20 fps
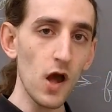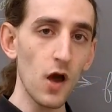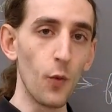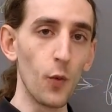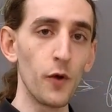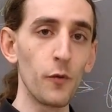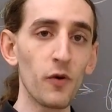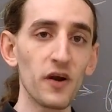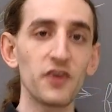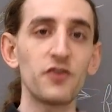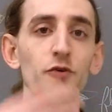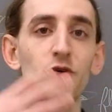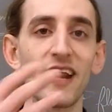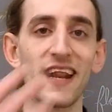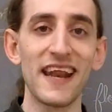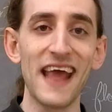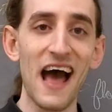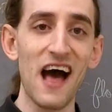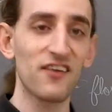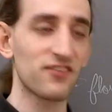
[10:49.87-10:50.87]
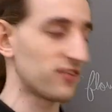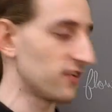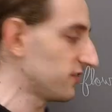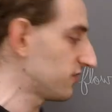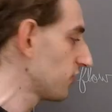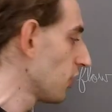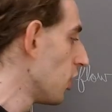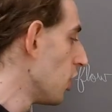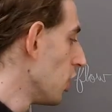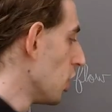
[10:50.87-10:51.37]
We want to do an
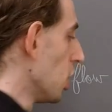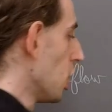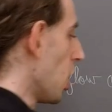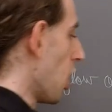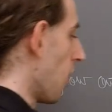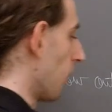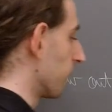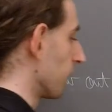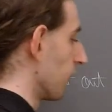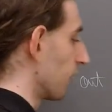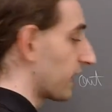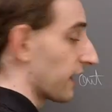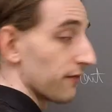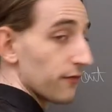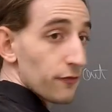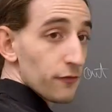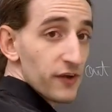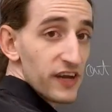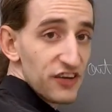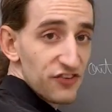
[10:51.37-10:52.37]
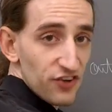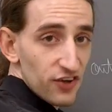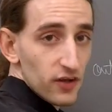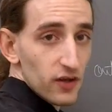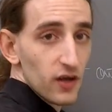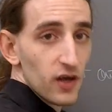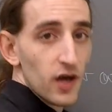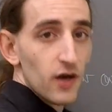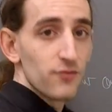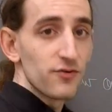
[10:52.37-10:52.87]
analysis over a given region.